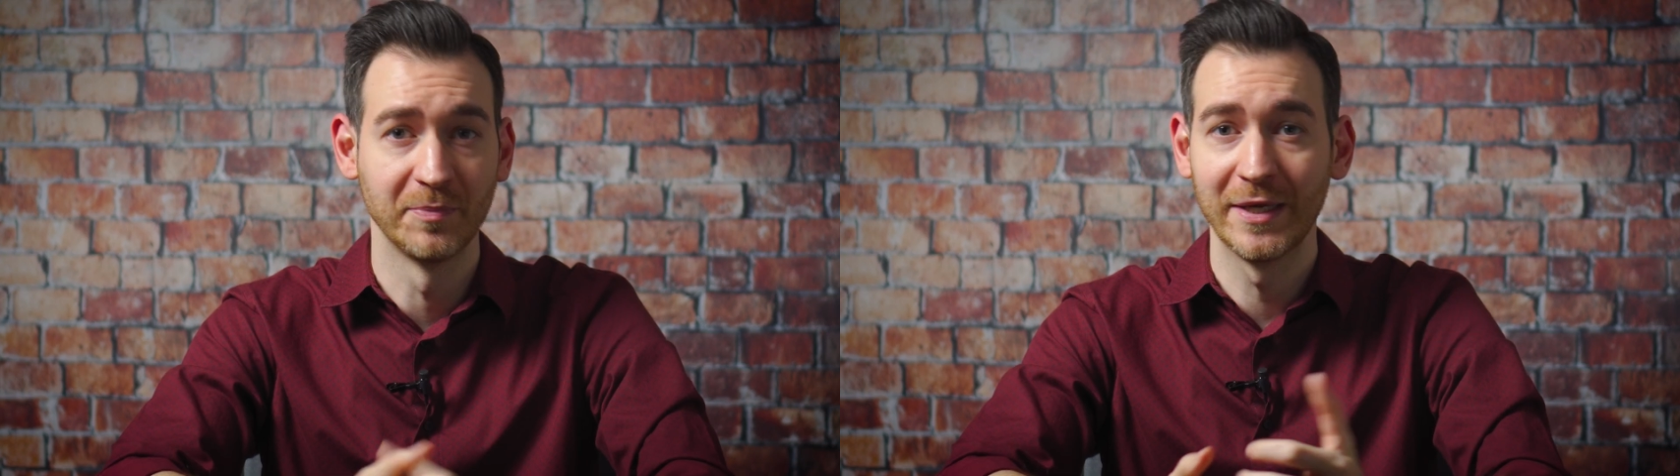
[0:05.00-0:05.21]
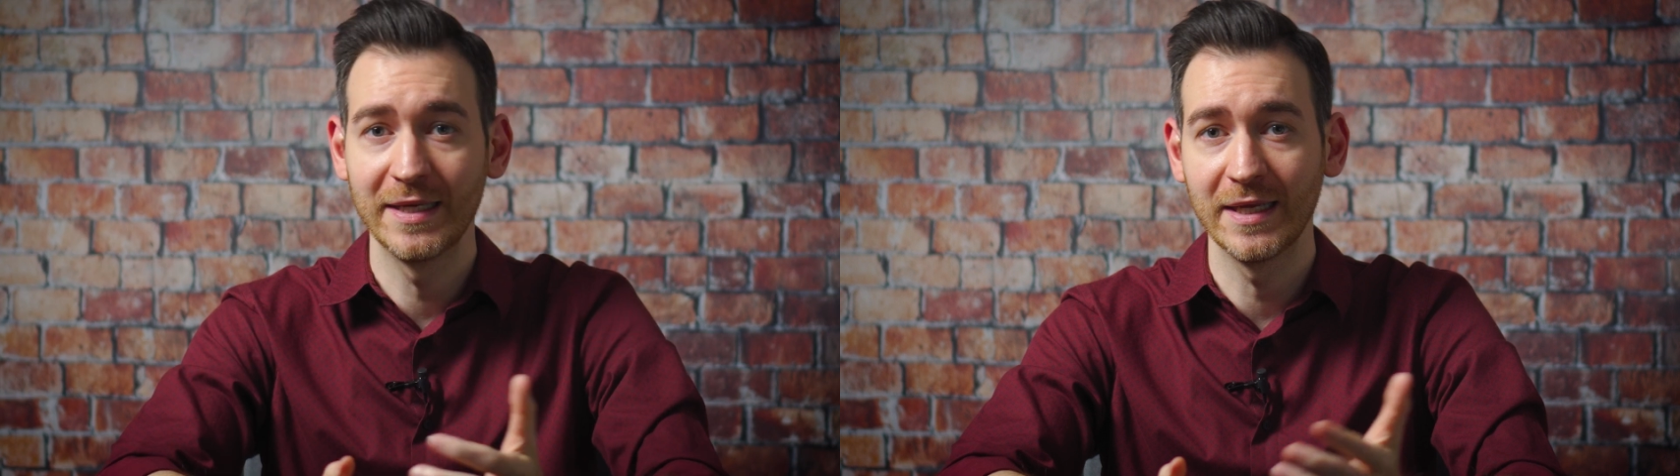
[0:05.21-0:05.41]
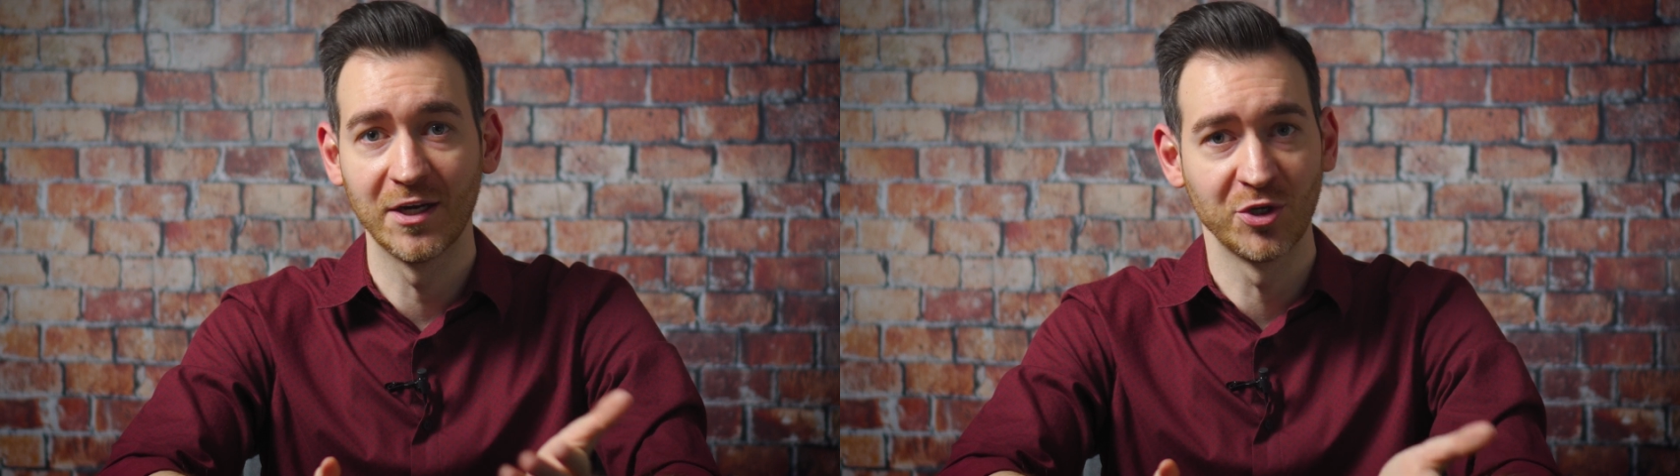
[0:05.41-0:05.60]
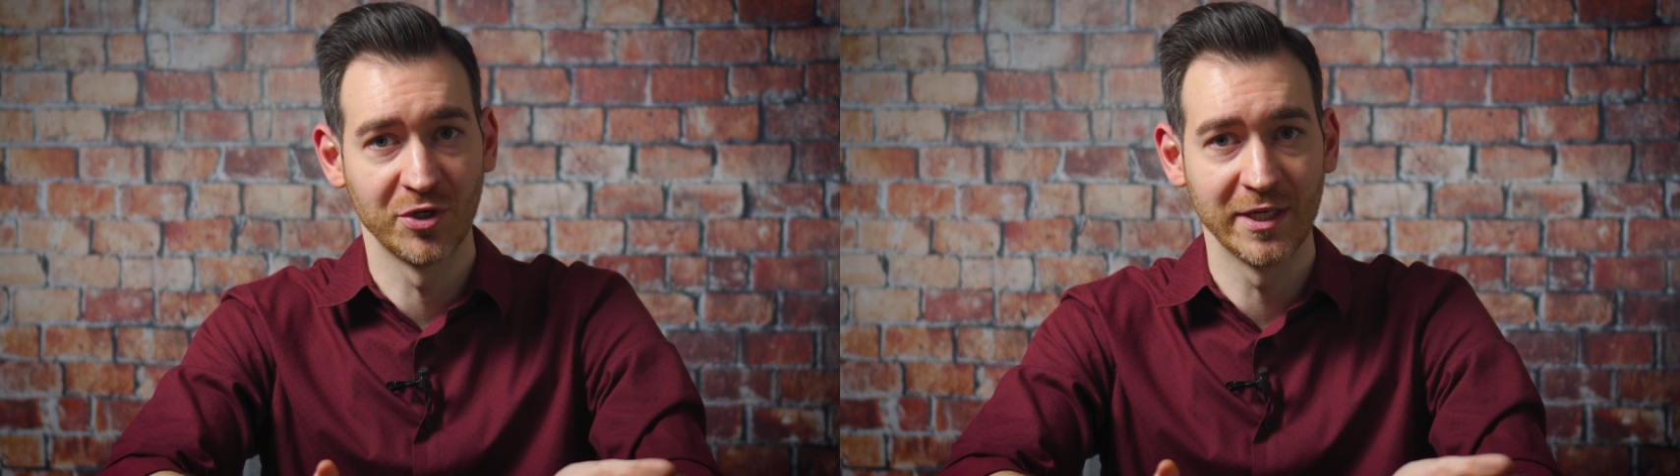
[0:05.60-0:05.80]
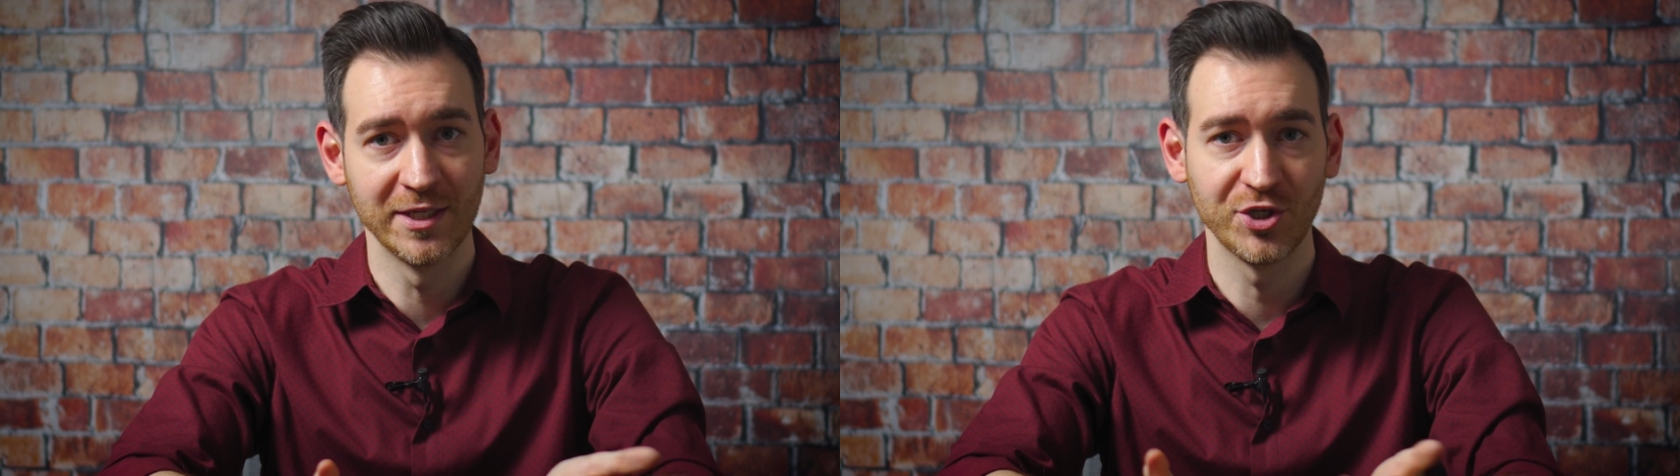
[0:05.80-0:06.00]
Depending on your
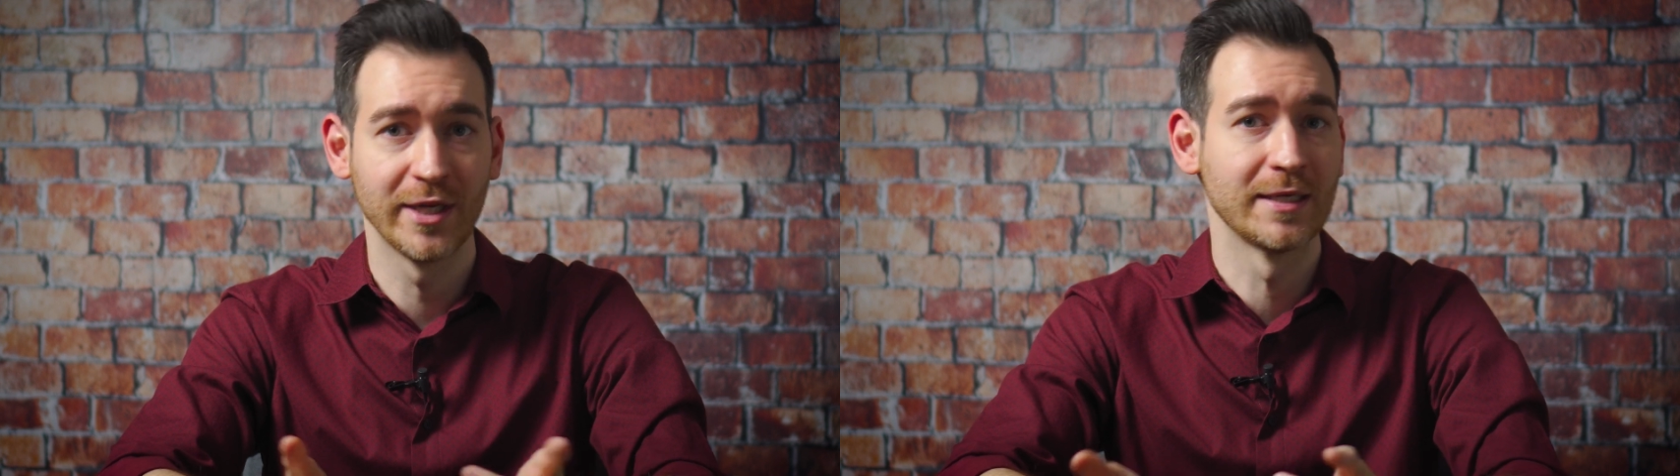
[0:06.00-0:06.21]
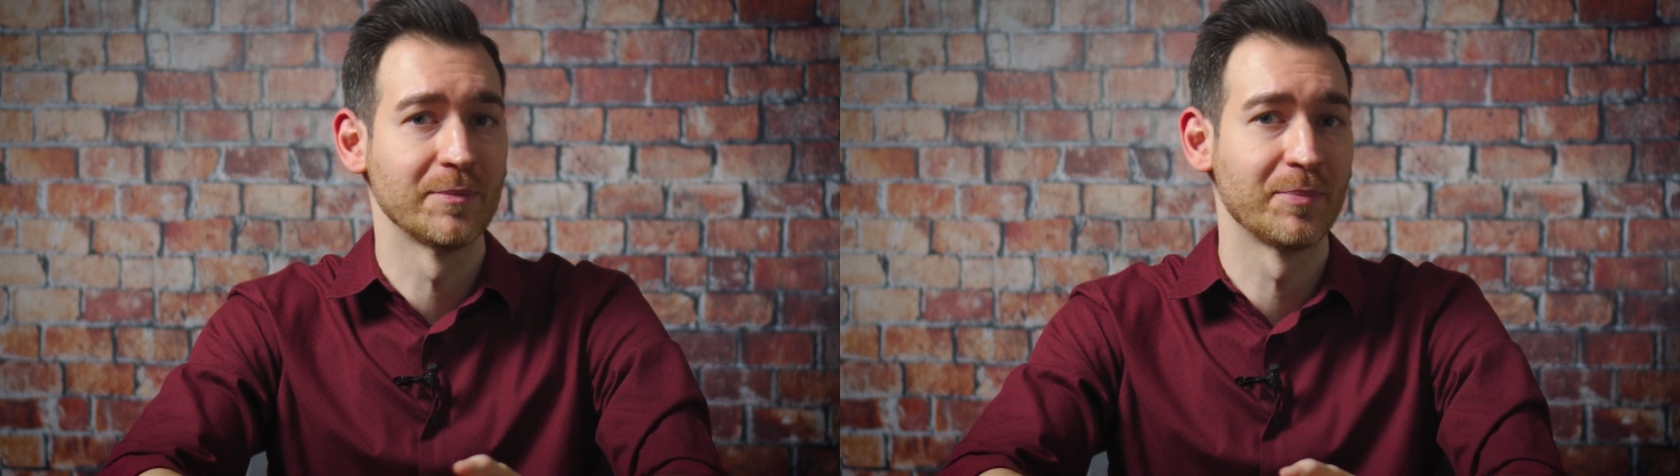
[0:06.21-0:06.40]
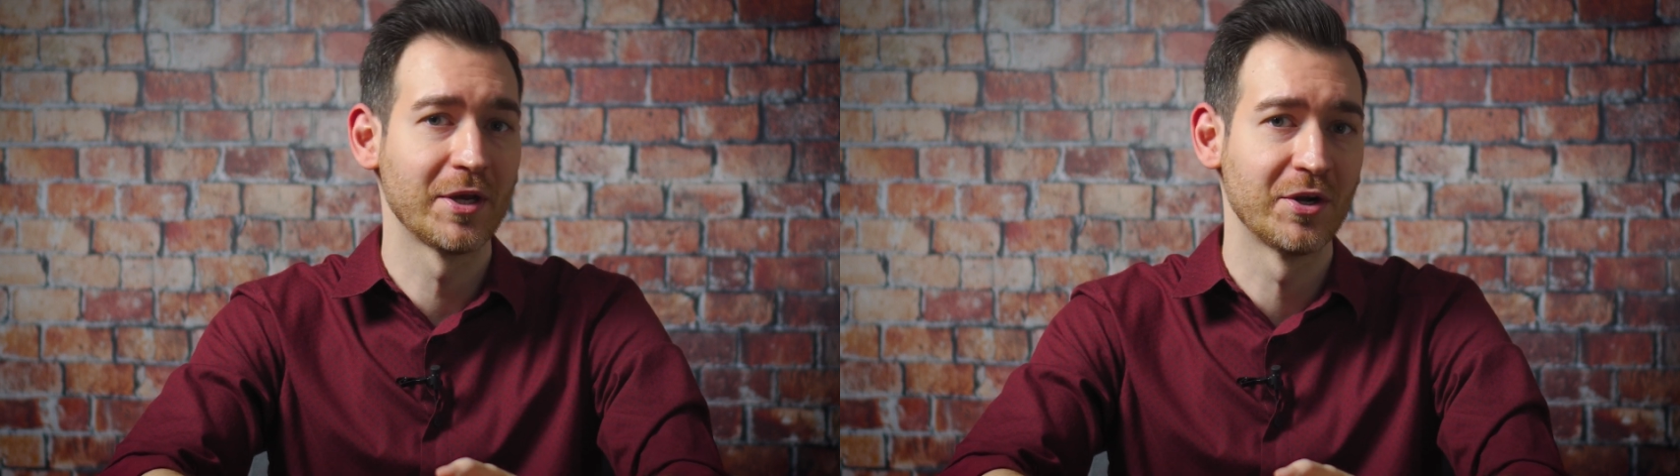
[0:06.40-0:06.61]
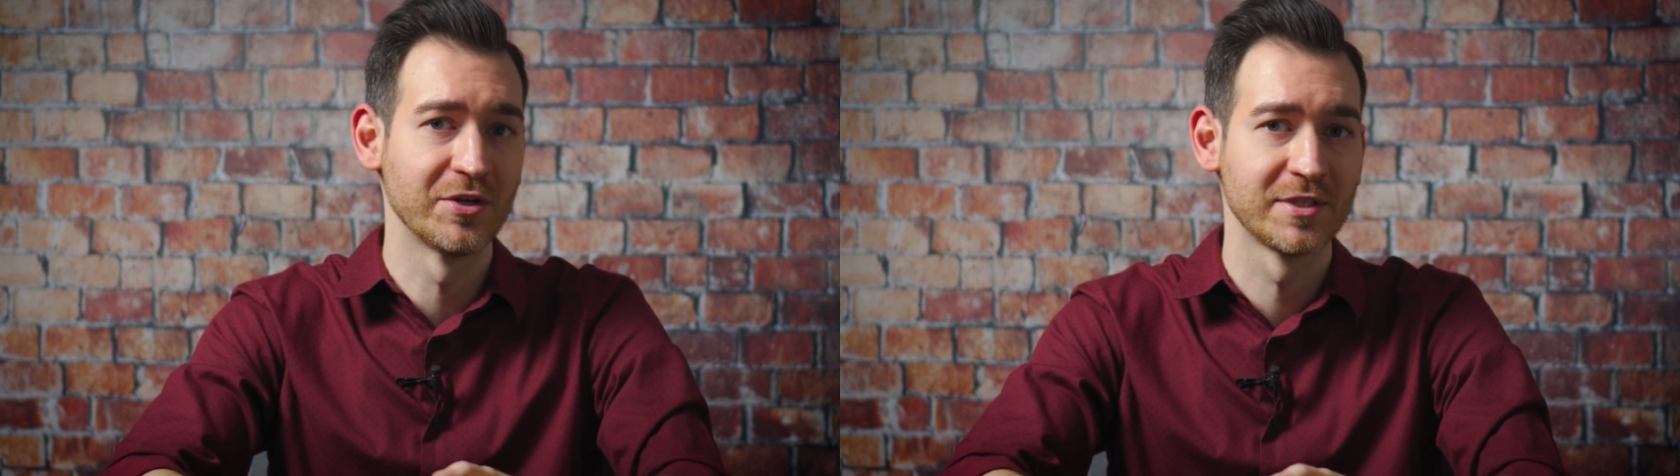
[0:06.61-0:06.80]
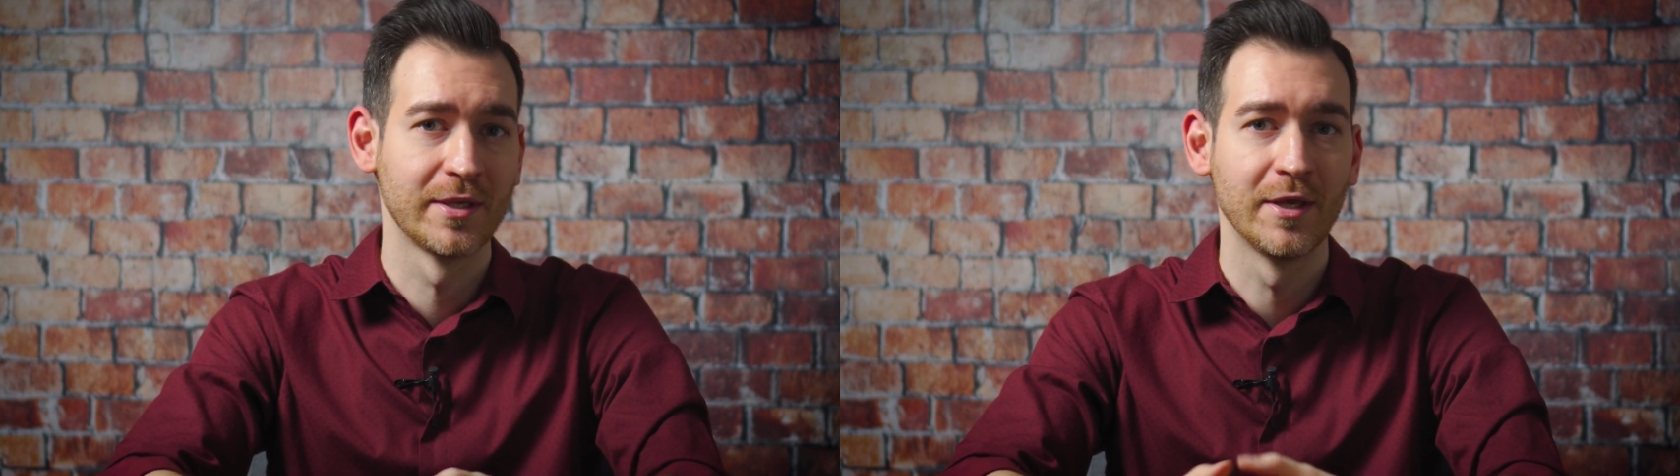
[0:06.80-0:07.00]
niche and
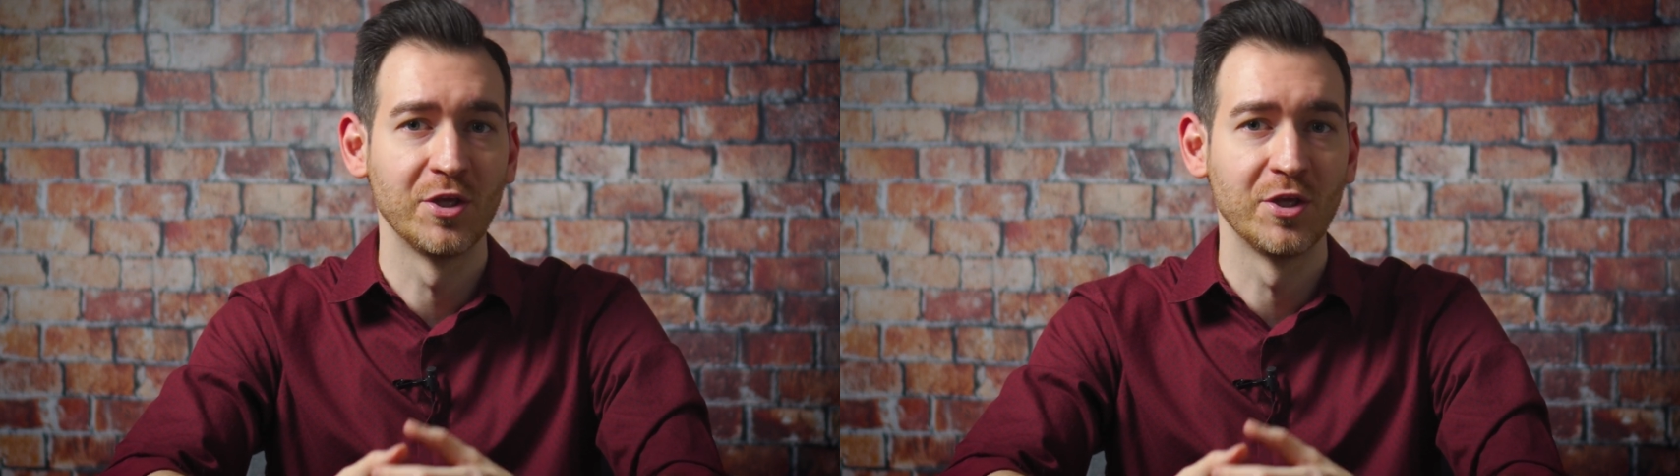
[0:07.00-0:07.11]
competitors,